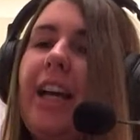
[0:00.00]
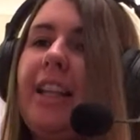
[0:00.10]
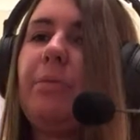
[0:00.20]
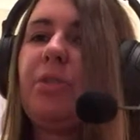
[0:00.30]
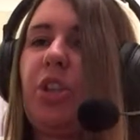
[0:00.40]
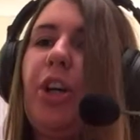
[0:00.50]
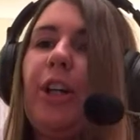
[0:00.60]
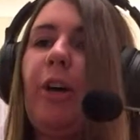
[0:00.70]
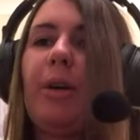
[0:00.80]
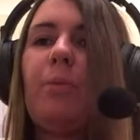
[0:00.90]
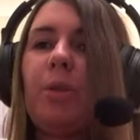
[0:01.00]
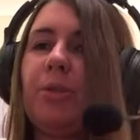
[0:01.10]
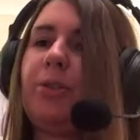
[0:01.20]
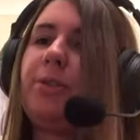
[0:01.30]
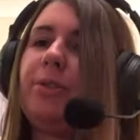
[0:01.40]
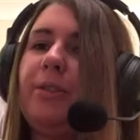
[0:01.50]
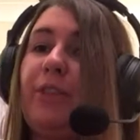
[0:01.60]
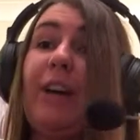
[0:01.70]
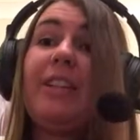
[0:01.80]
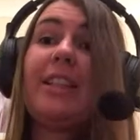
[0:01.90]
And then with Turlo, it was
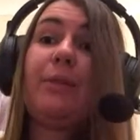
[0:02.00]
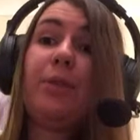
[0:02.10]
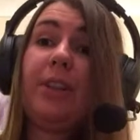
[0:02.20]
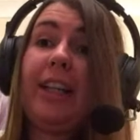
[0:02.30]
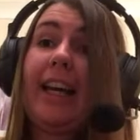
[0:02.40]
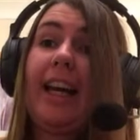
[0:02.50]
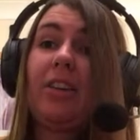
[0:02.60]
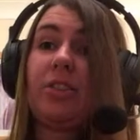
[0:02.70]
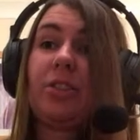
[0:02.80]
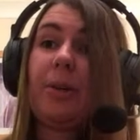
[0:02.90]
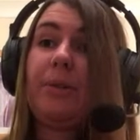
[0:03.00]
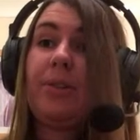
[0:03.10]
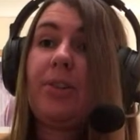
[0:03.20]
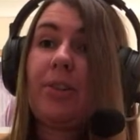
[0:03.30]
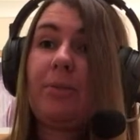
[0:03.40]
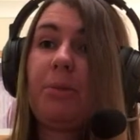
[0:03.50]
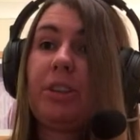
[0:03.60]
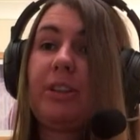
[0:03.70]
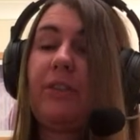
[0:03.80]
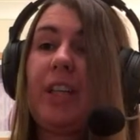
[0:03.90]
very different again. So you could
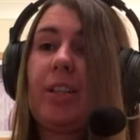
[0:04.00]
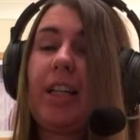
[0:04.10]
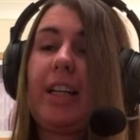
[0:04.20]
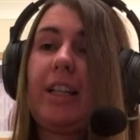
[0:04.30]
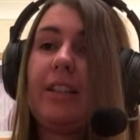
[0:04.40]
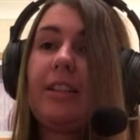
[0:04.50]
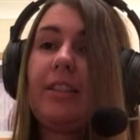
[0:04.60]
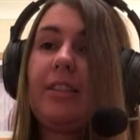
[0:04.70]
almost feel like